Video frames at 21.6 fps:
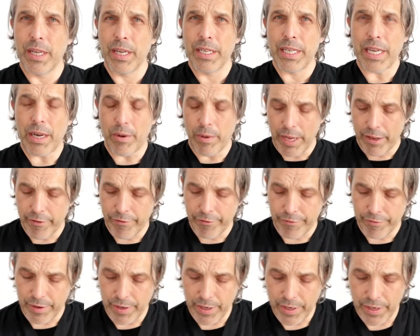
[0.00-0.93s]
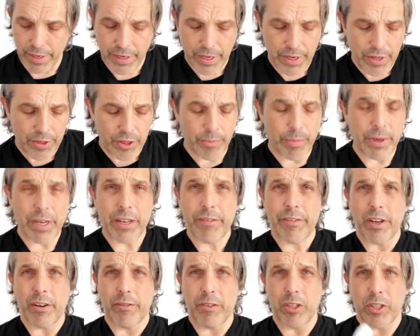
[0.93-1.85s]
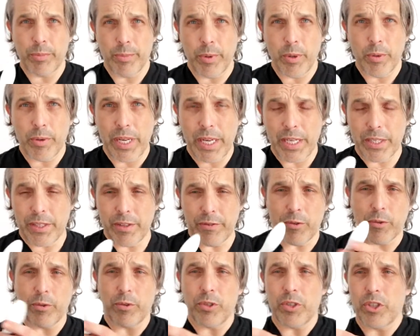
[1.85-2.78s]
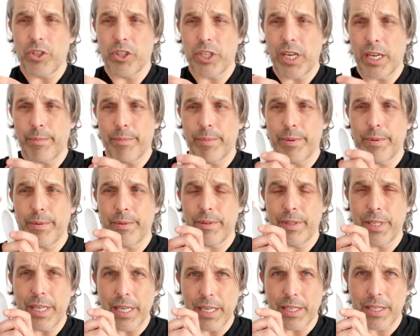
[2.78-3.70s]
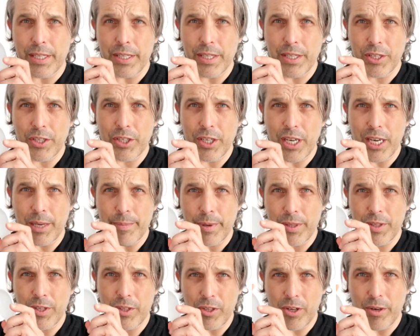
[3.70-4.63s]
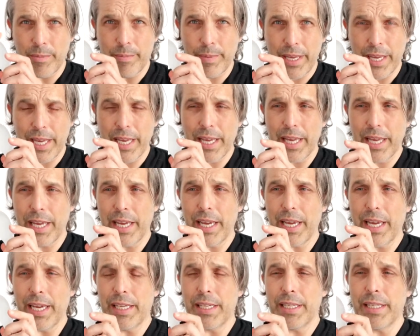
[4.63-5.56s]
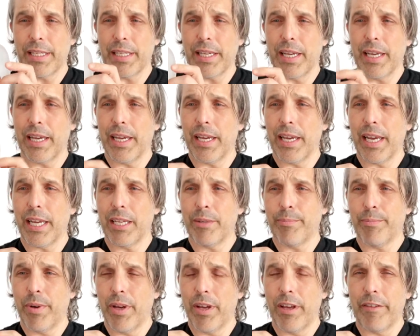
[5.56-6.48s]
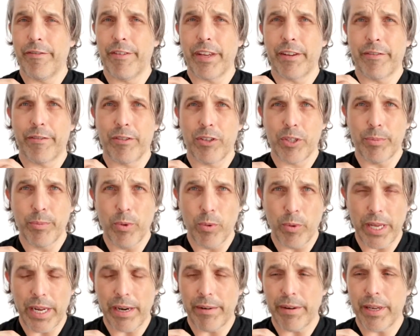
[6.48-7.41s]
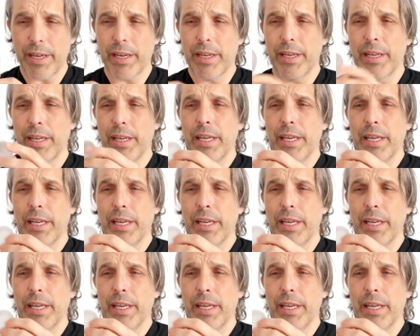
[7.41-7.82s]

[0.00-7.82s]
Now, if the benefit of the spoon is, of course, the shape. This shape at the top here is perfect for a small area.